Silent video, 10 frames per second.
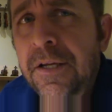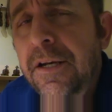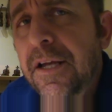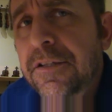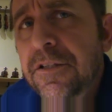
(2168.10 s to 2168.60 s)

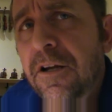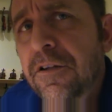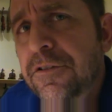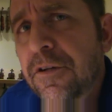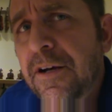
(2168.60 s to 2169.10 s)
Next,
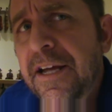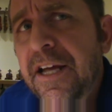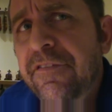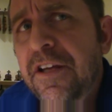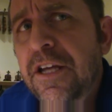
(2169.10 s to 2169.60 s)
also, I
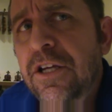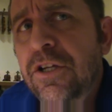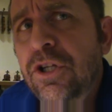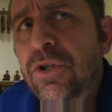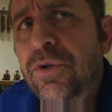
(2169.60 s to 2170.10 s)
have a
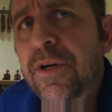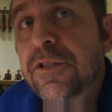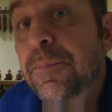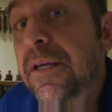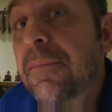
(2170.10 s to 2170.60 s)

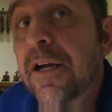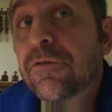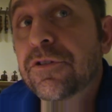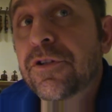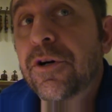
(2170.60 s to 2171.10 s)
USB
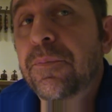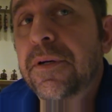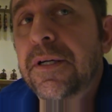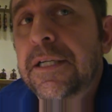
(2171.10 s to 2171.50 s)
microscope.